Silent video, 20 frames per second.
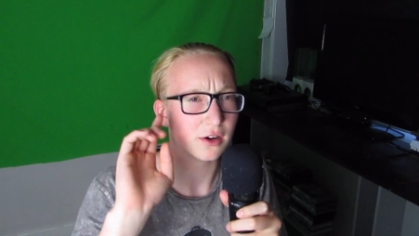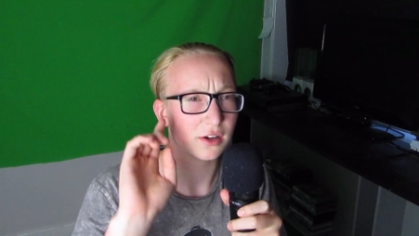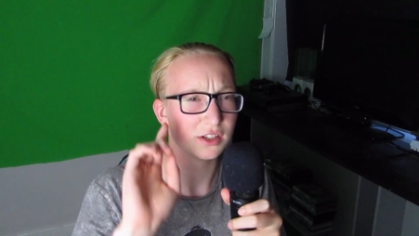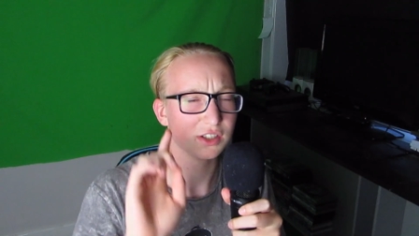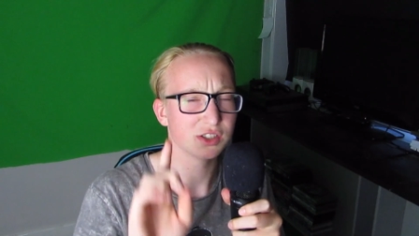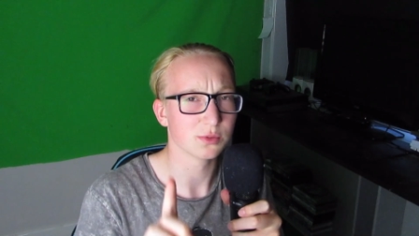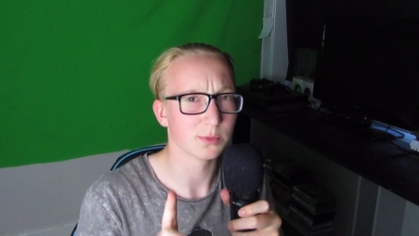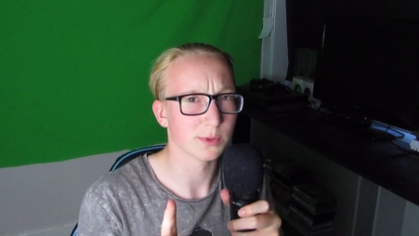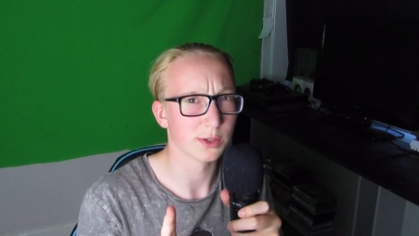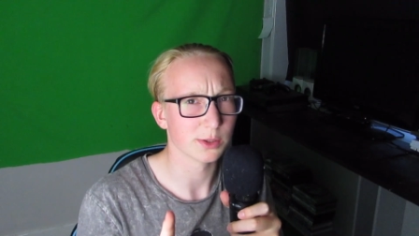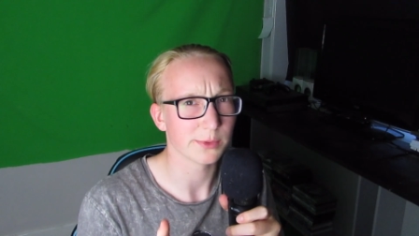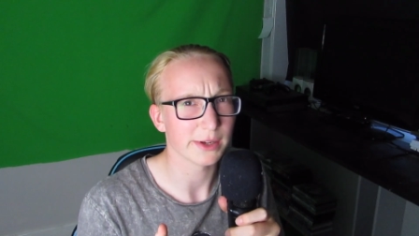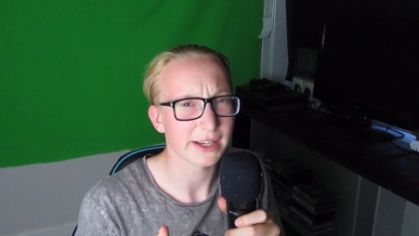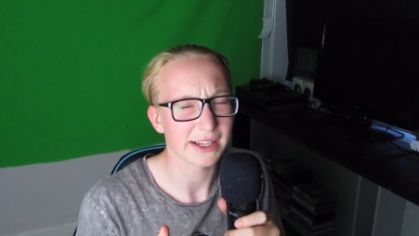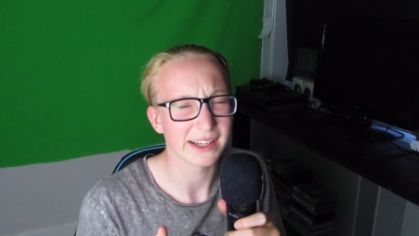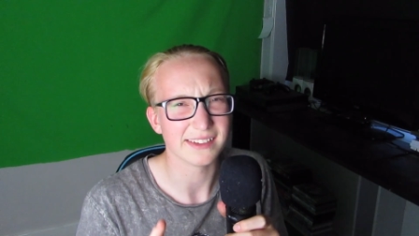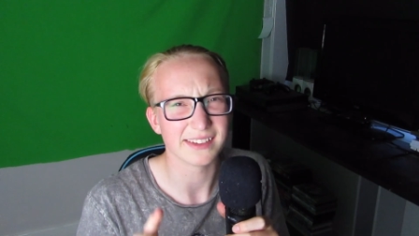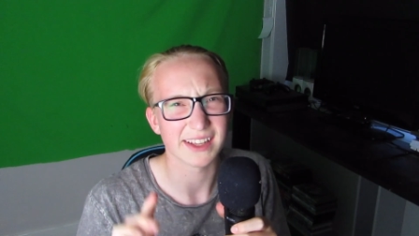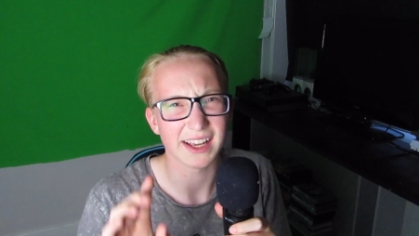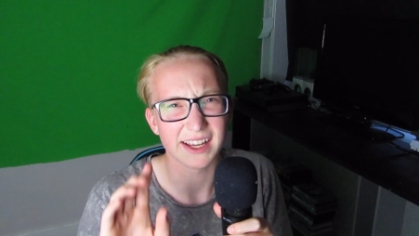I just want to
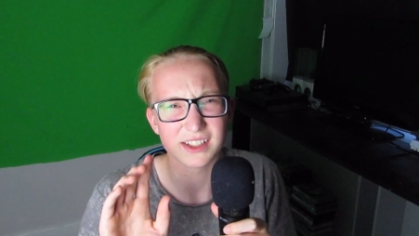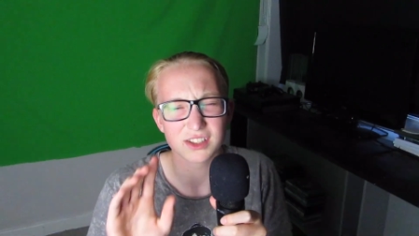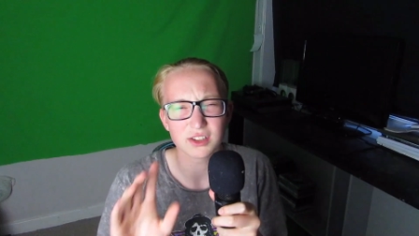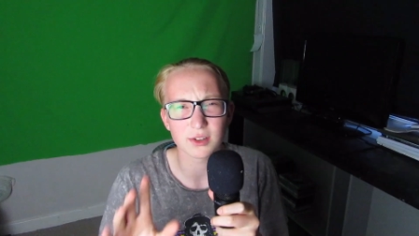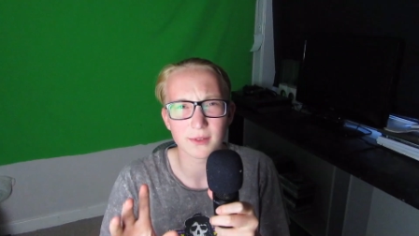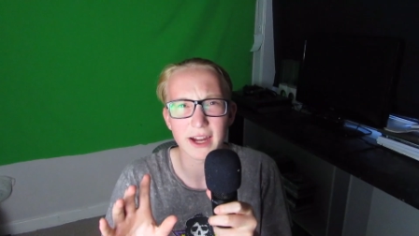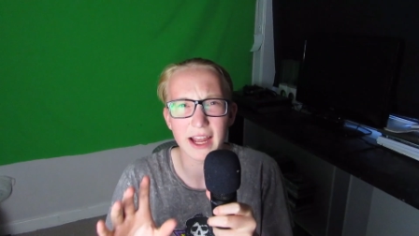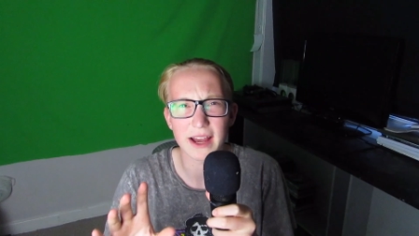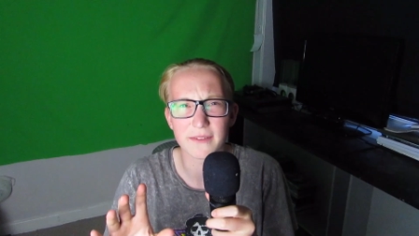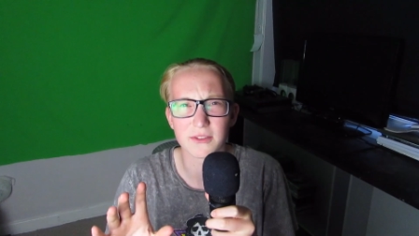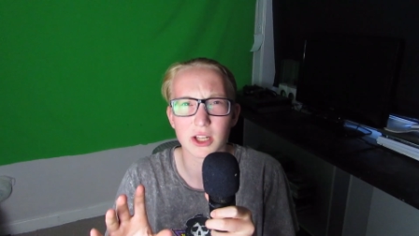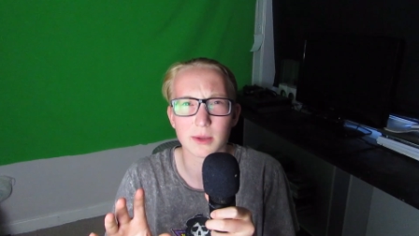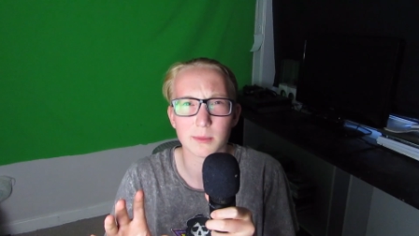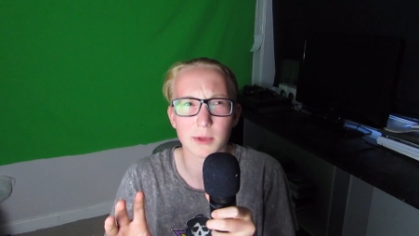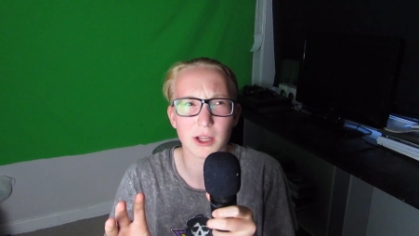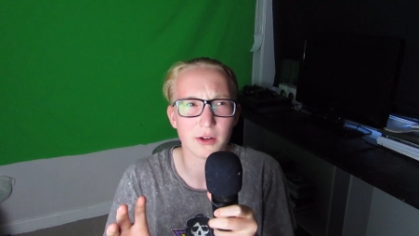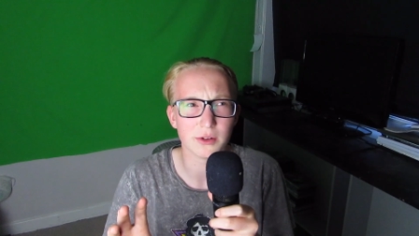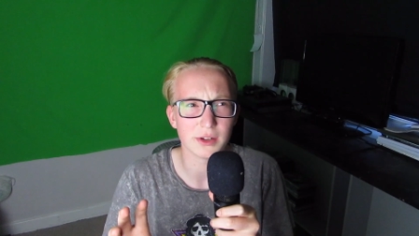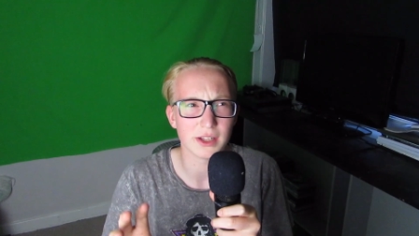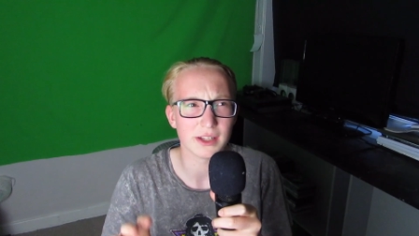quickly say, sorry I haven't
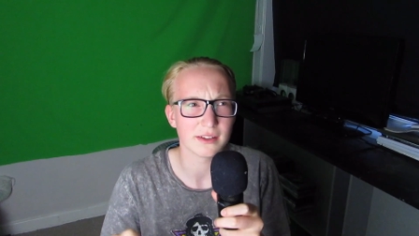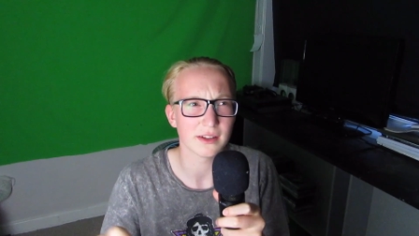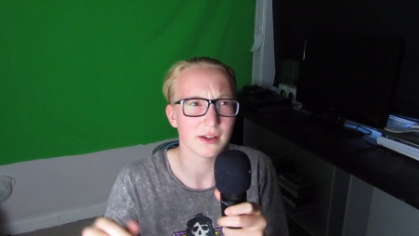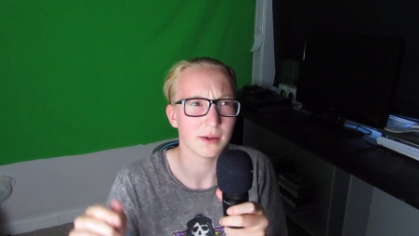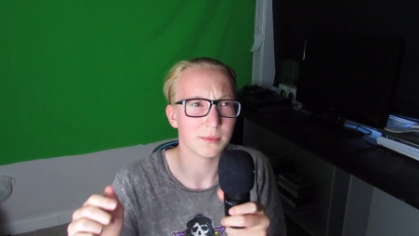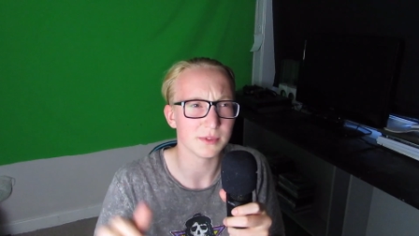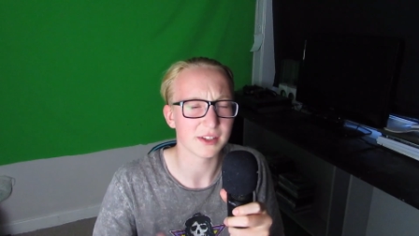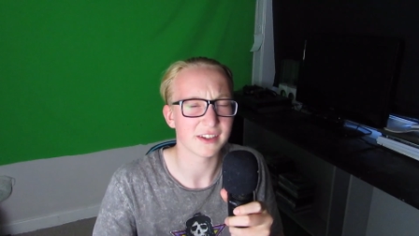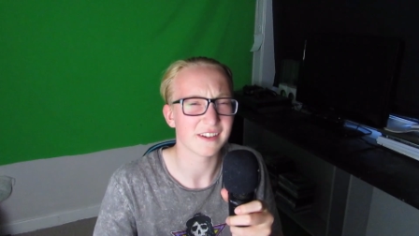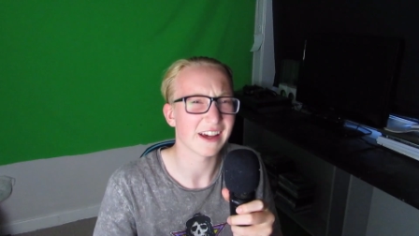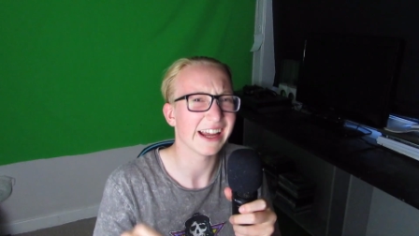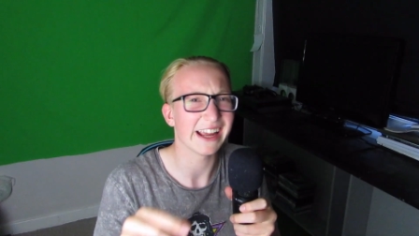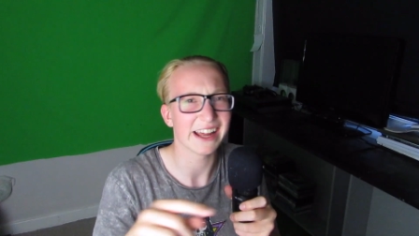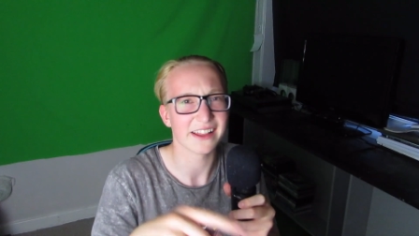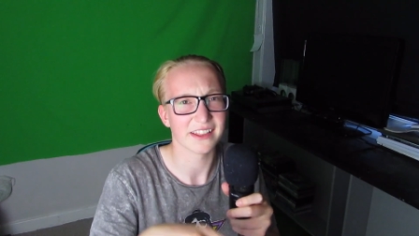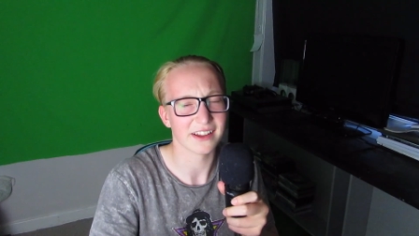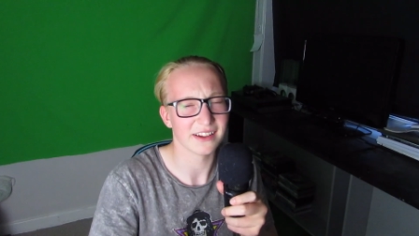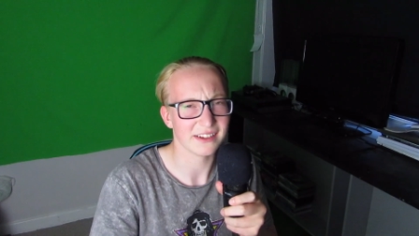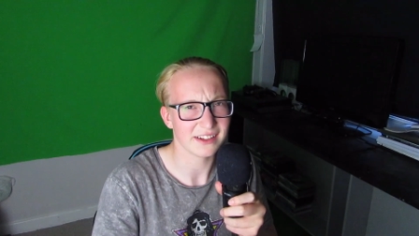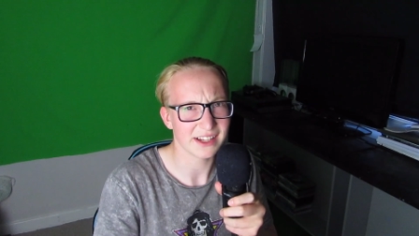uploaded um today
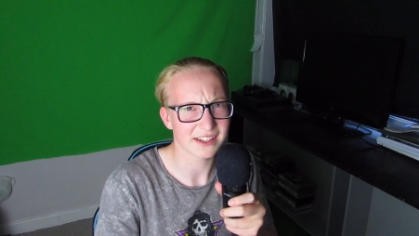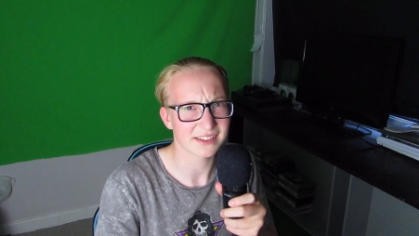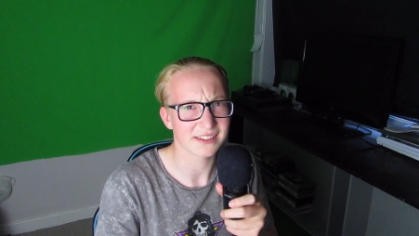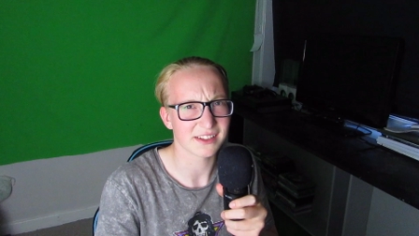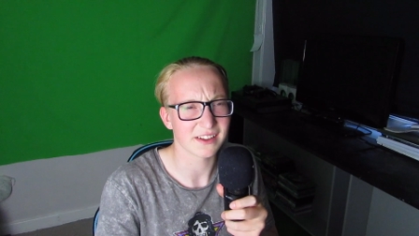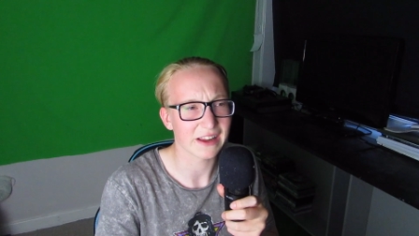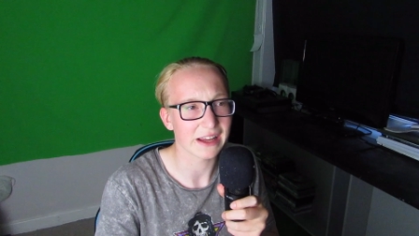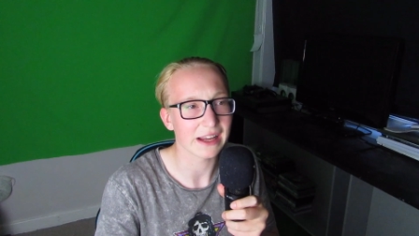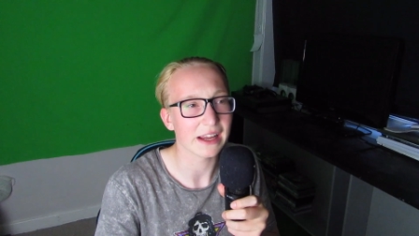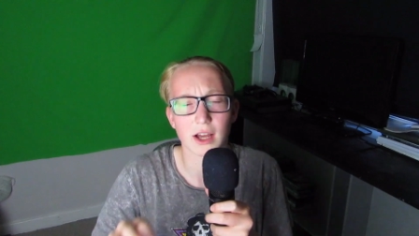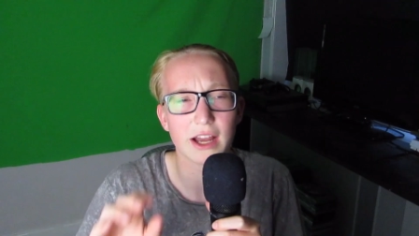and then yesterday.